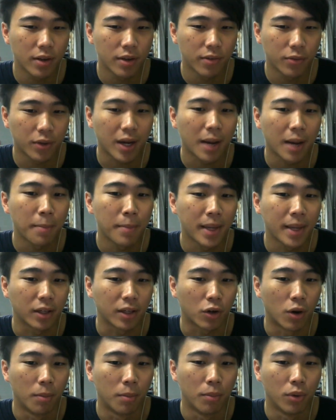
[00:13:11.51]
if you can't make the
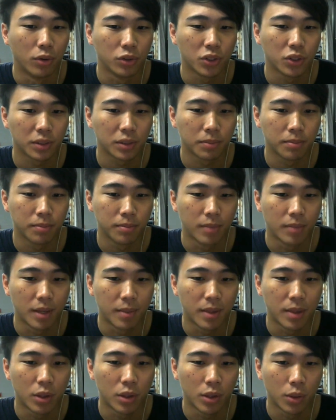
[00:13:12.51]
combo, just
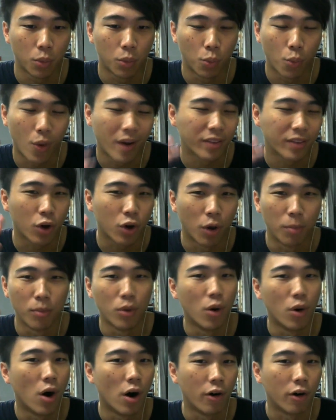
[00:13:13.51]
maybe 1
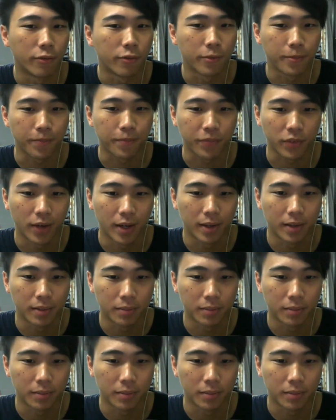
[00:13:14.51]
combo off, right?